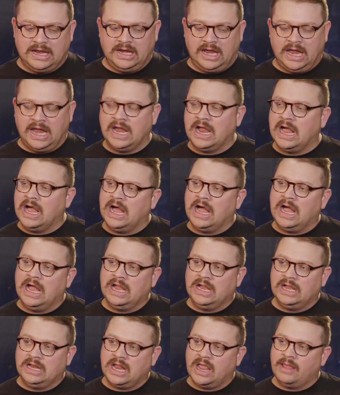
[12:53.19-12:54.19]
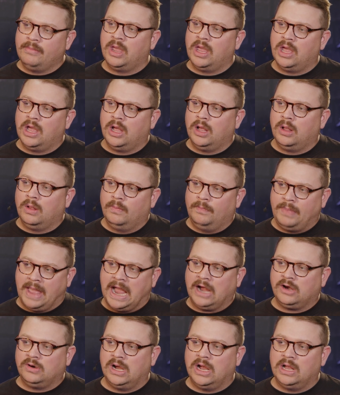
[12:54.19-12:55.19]
AI and ML
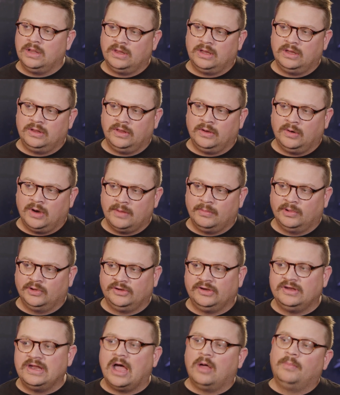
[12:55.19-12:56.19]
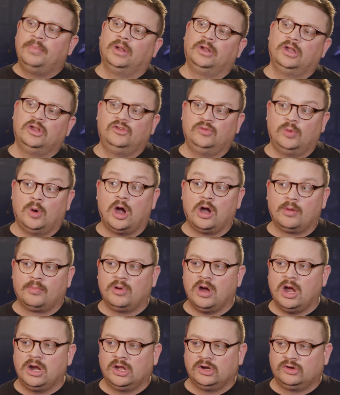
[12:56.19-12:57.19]
background that they're able to now build into our
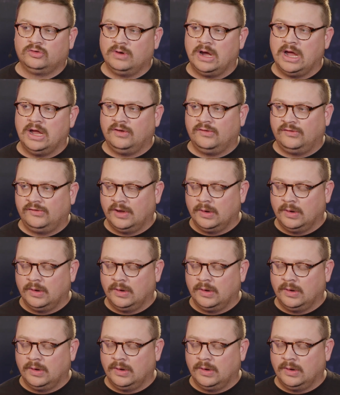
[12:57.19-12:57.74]
product, right?